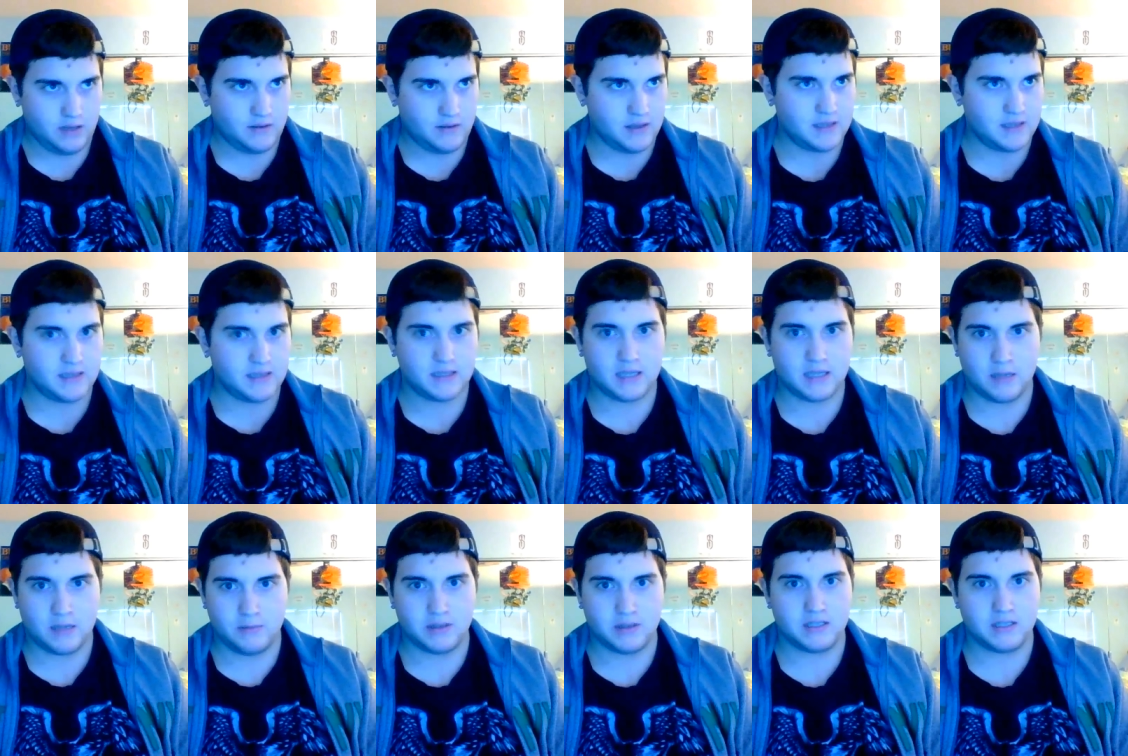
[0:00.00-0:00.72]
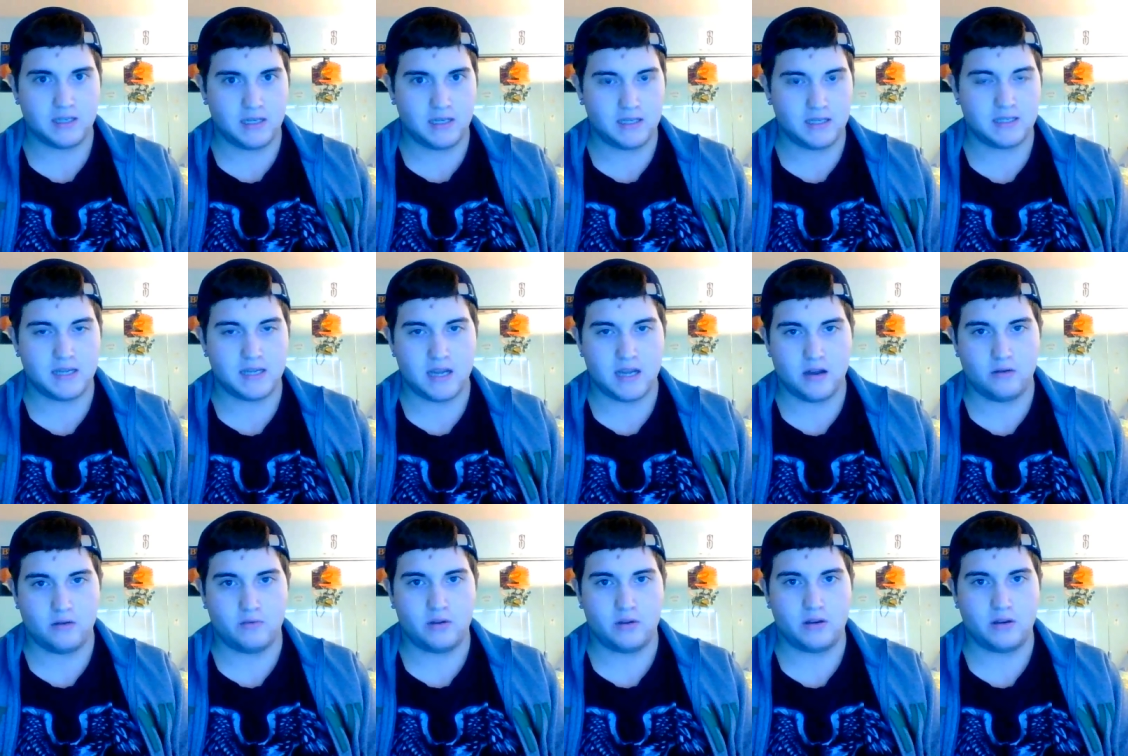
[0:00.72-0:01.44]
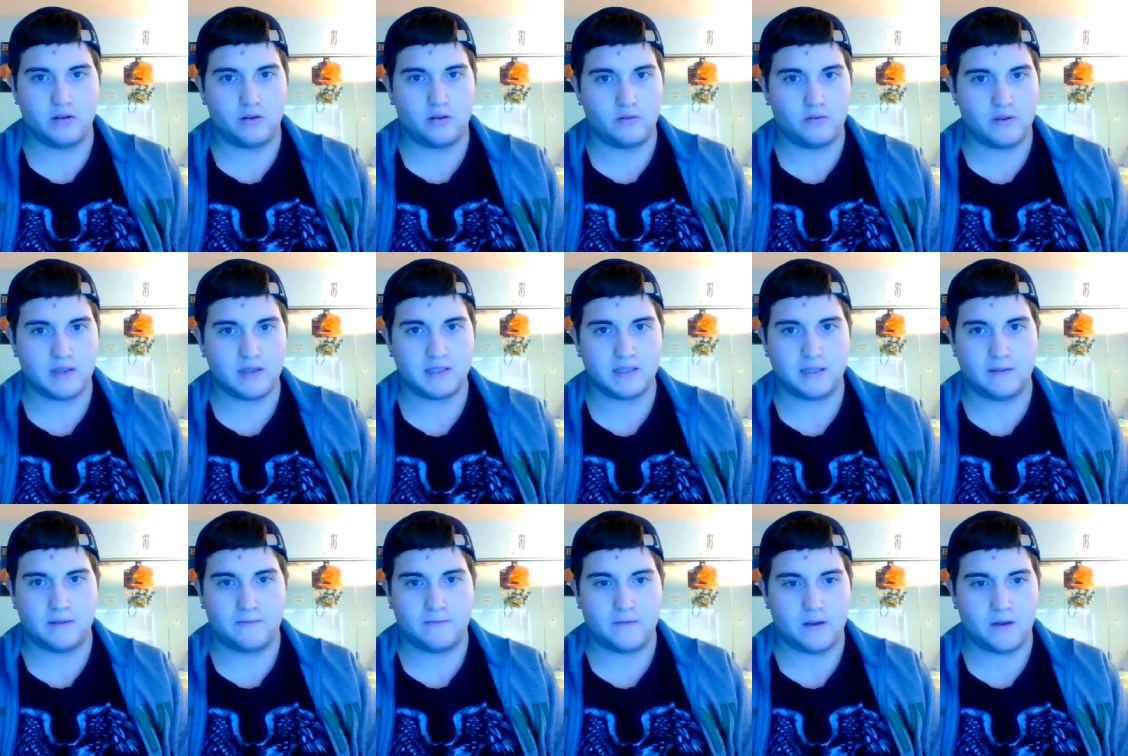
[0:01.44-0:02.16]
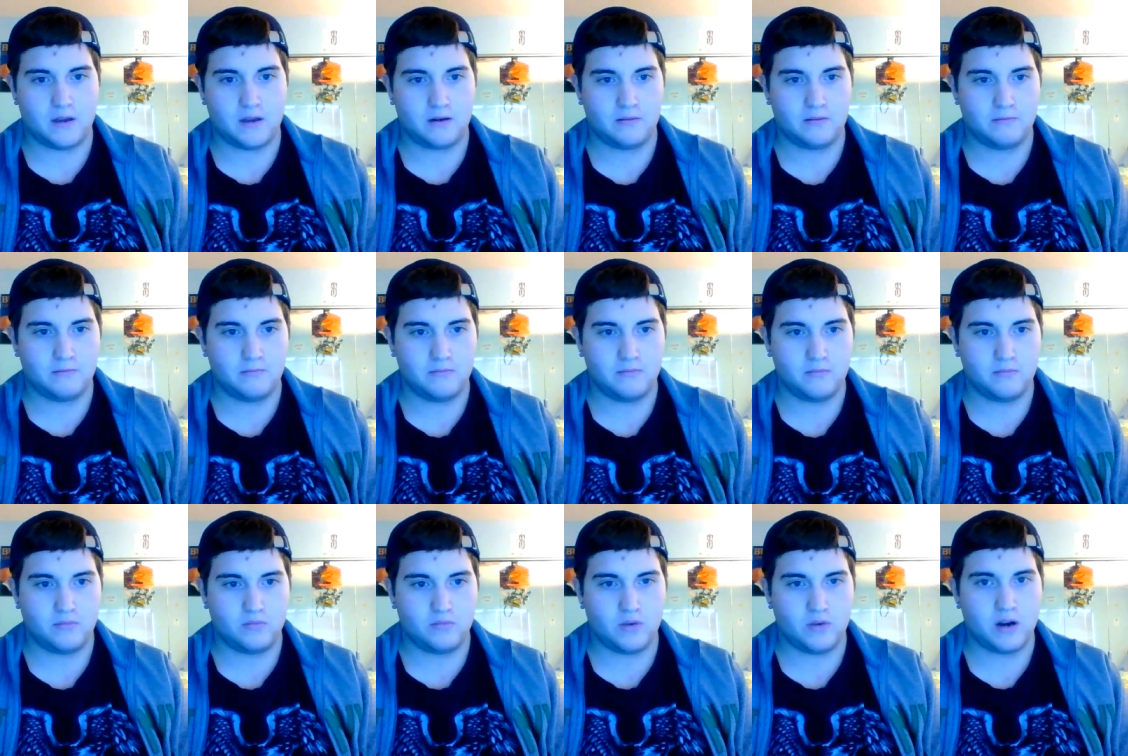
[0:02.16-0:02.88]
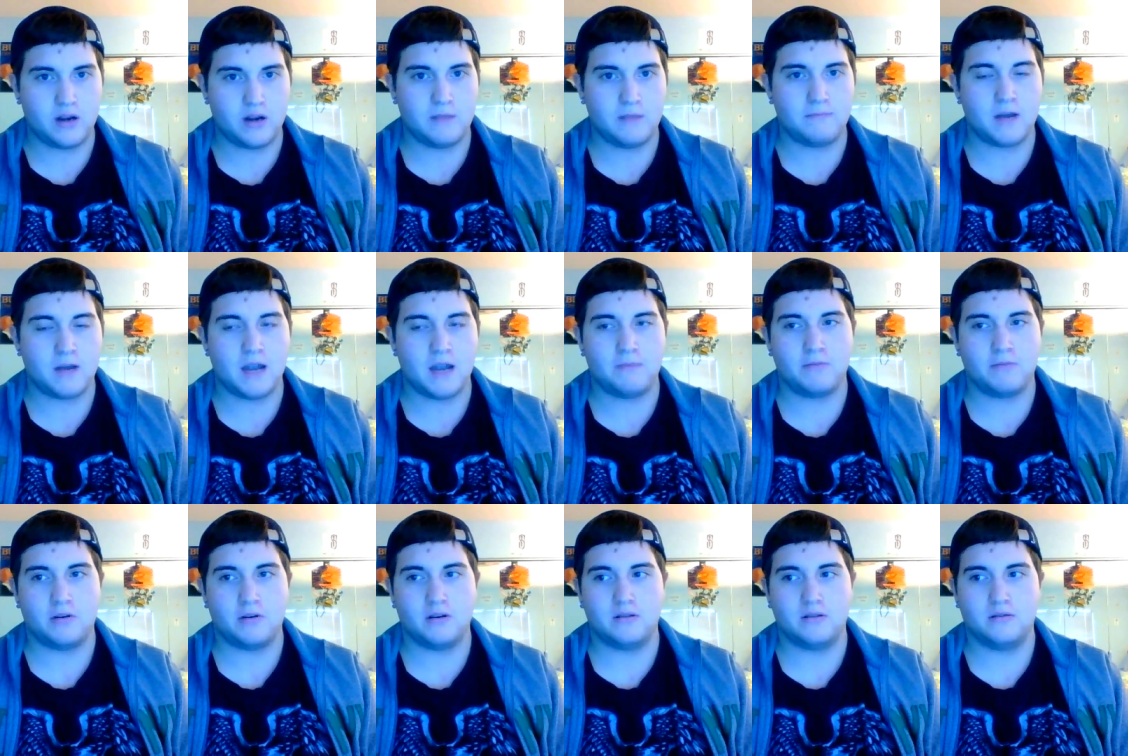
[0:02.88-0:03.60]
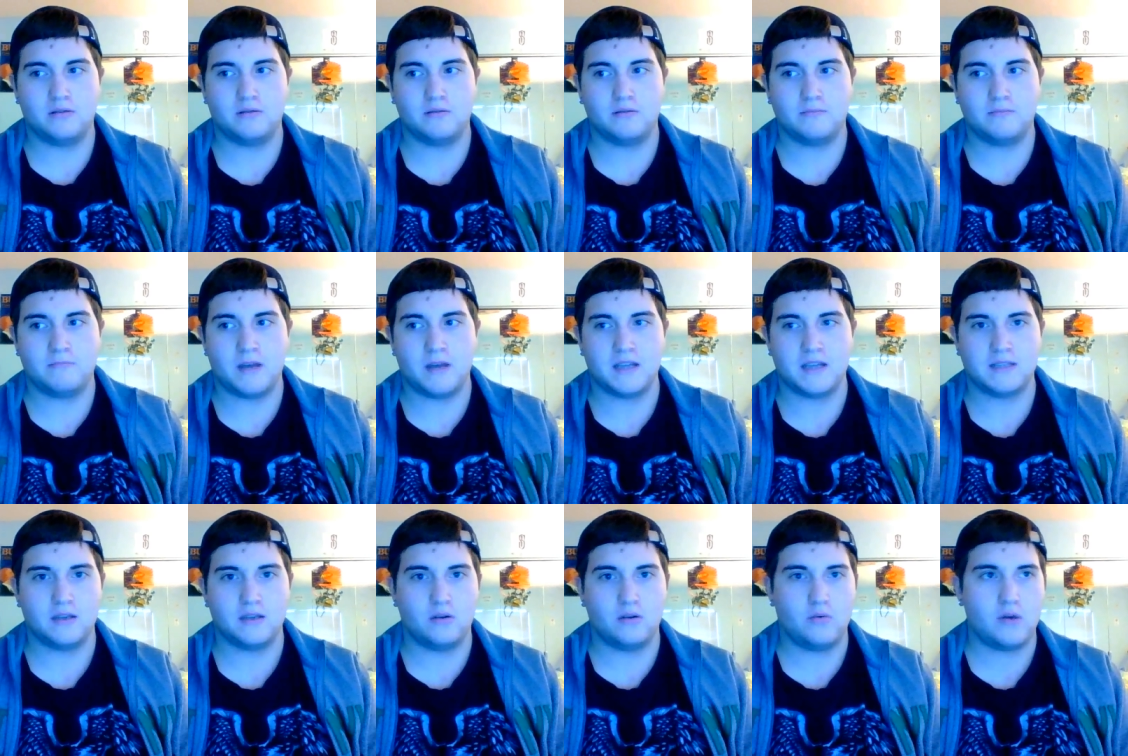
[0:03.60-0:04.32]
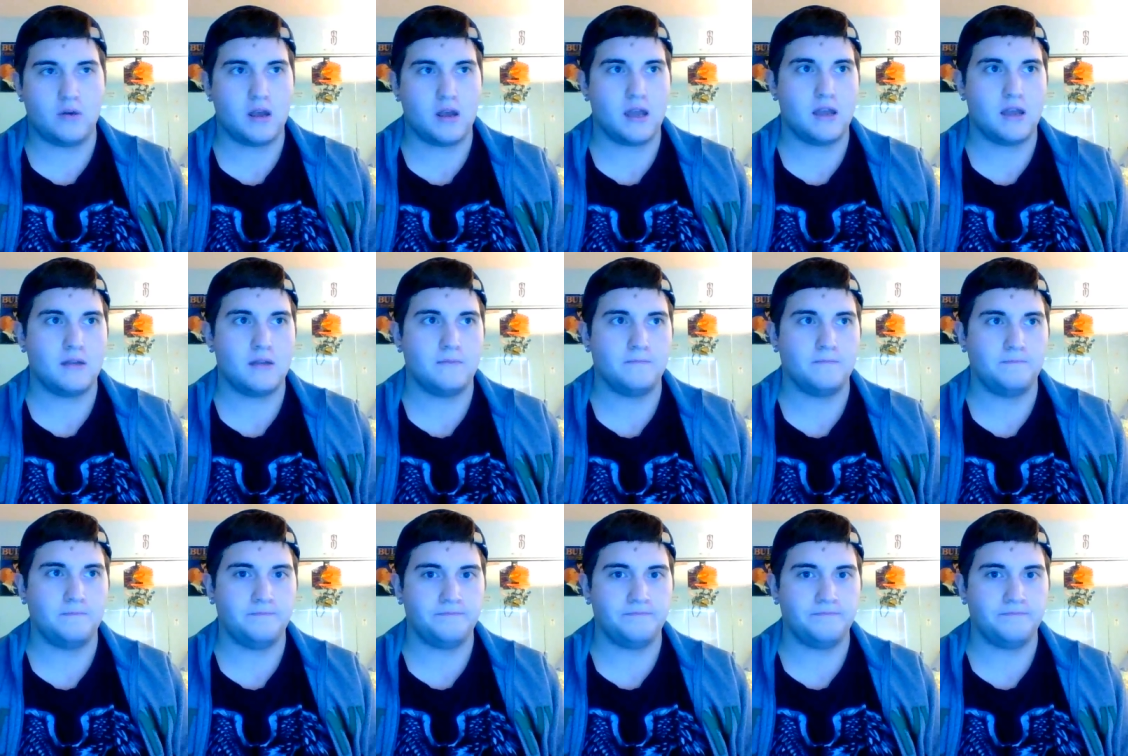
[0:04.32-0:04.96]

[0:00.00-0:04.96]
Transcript: This is how much it is now when you're a wrestling fan. Roddy Piper passing away